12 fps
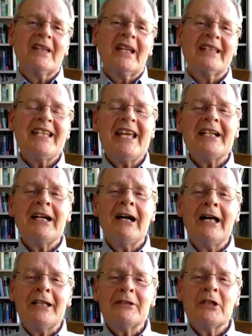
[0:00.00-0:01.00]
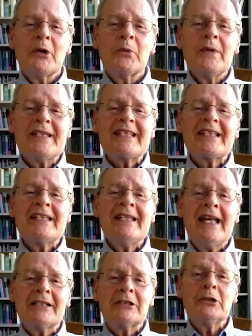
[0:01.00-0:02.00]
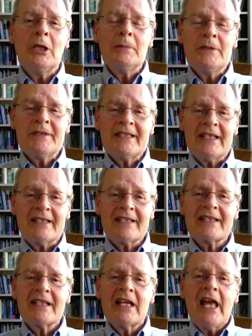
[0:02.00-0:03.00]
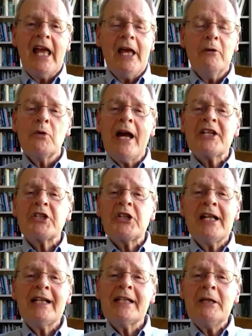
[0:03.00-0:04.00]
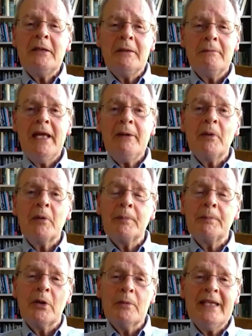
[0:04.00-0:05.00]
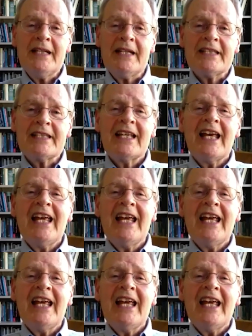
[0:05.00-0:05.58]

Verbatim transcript: take on risk in that global sense rationality may permit it,